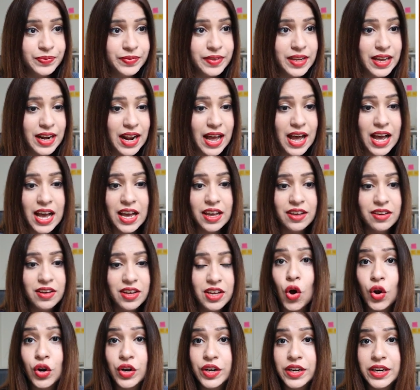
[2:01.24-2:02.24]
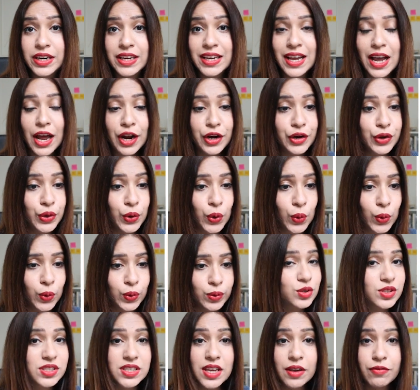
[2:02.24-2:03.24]
that I already know.
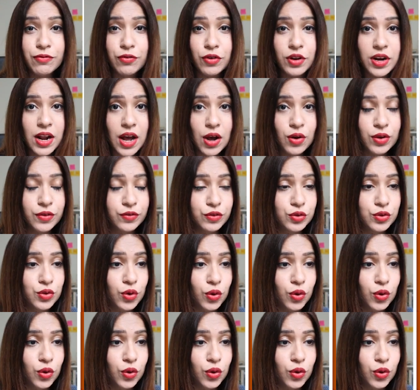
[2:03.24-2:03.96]
So skip for now if you